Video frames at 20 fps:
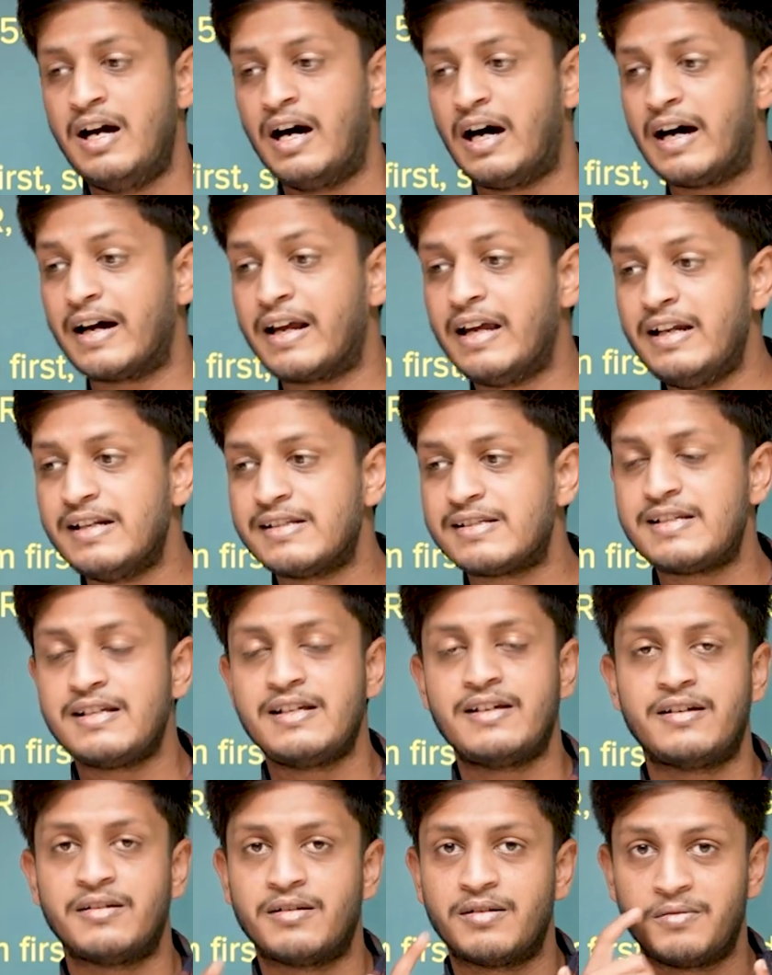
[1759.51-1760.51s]
Again,
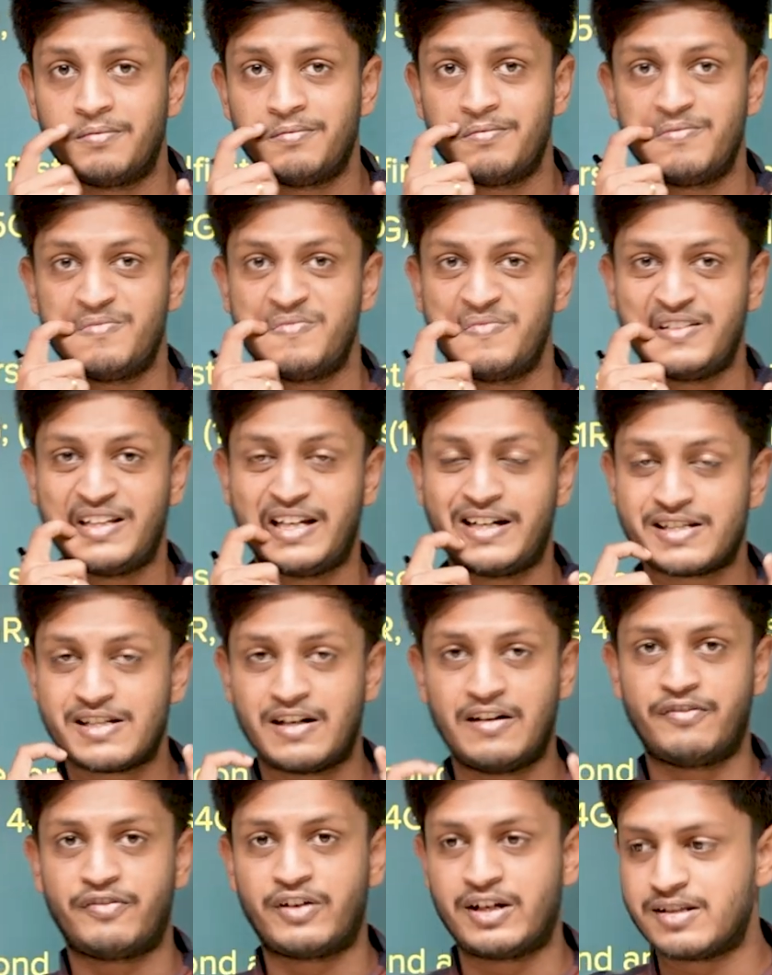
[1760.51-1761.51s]
see, there is
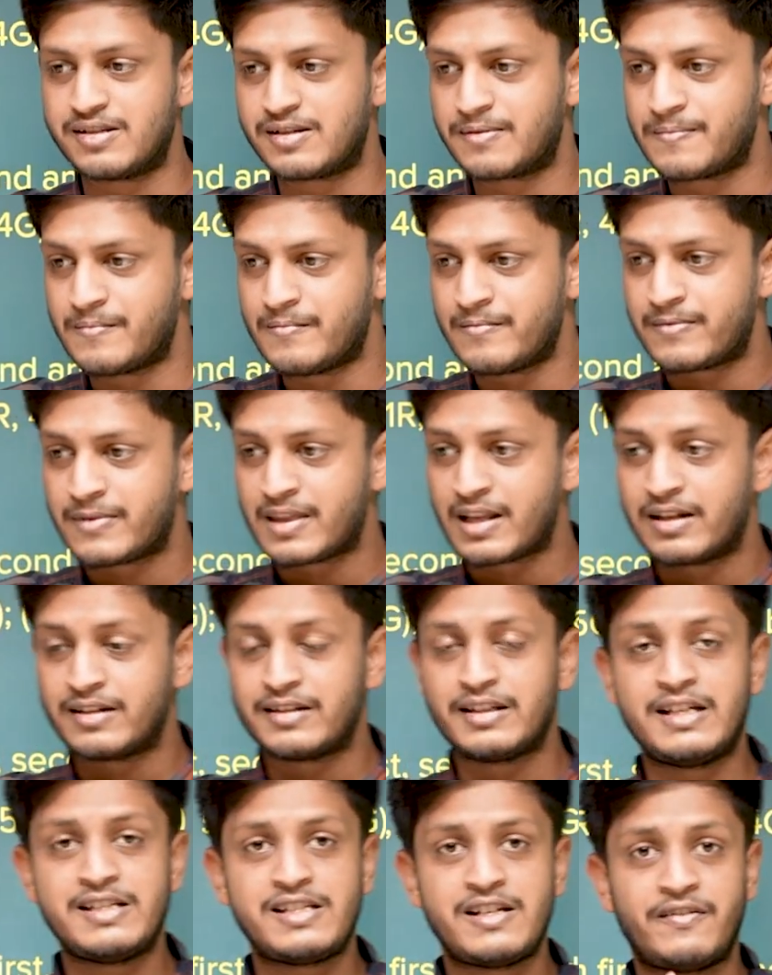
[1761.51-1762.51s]
a difference.
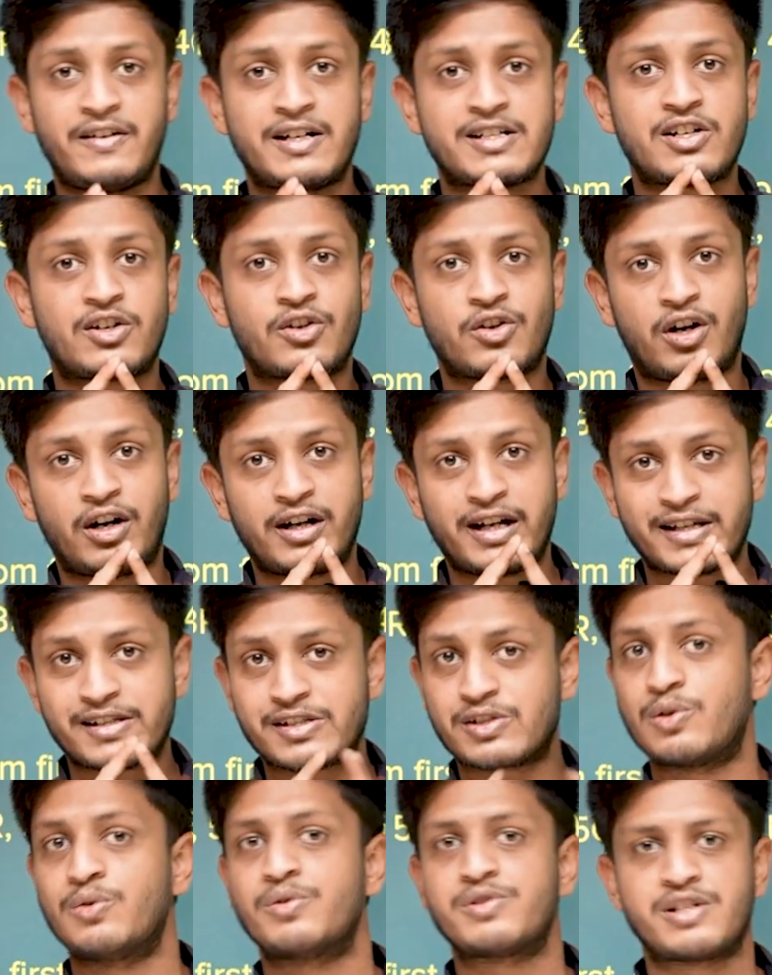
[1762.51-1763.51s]
These events are not
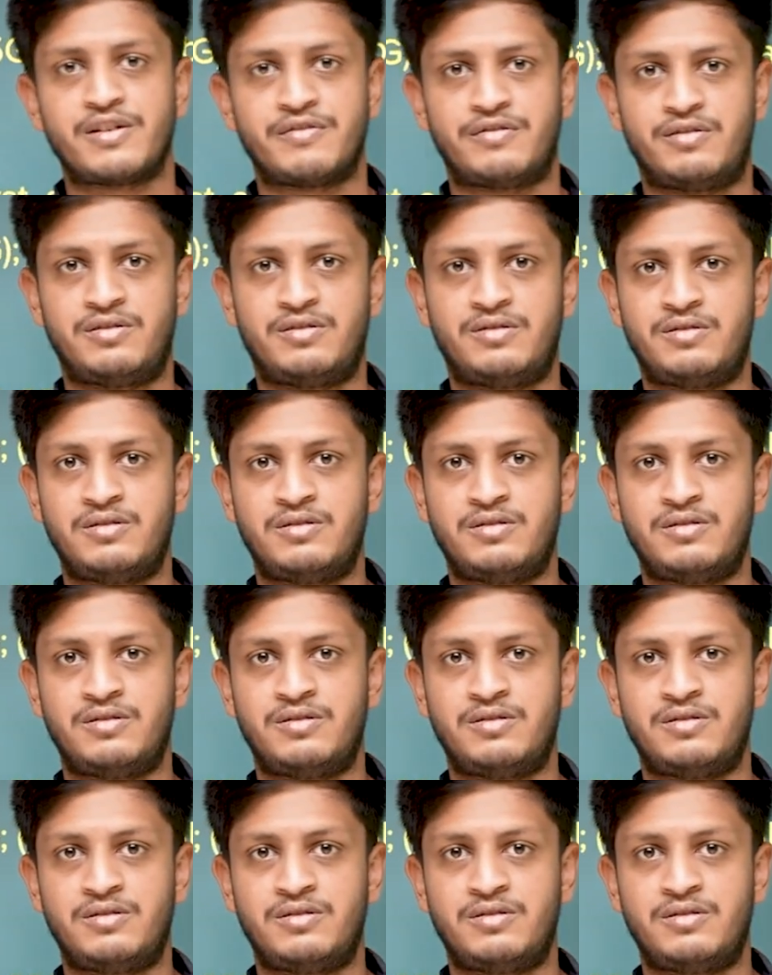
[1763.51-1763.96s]
exclusive.